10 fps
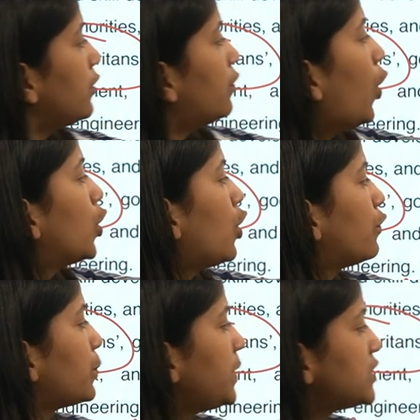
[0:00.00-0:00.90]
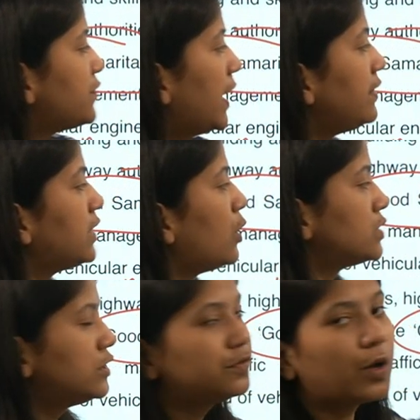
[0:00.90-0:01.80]
reward of rupees
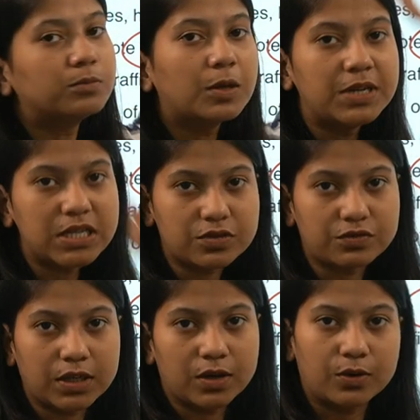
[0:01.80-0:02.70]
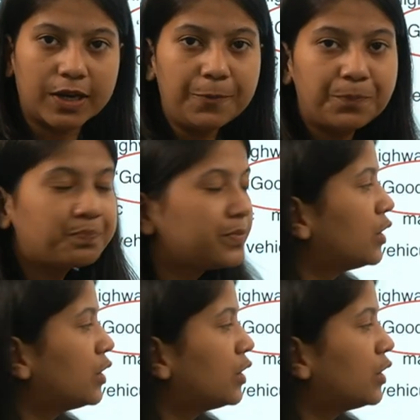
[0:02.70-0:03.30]
5,000 from the ministry. Okay.